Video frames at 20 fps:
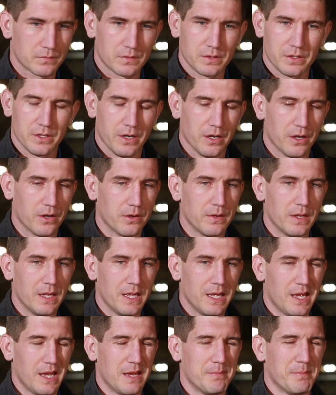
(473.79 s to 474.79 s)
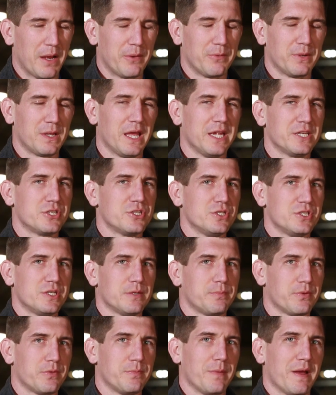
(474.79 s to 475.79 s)
you know, and my
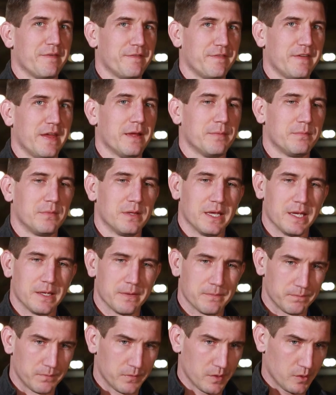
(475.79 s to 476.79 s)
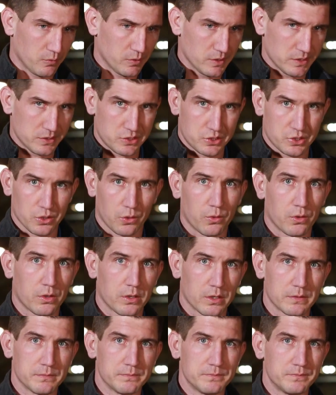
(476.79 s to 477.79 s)
relationship with my family was
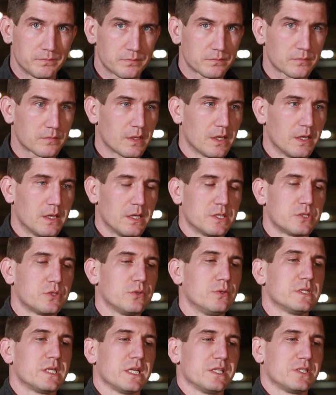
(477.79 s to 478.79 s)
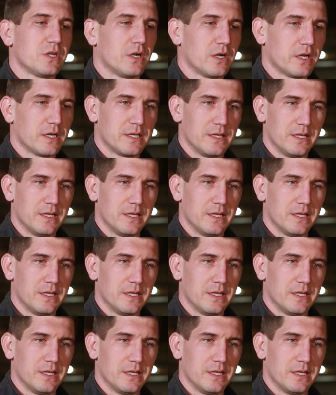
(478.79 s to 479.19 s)
torn. As soon as I started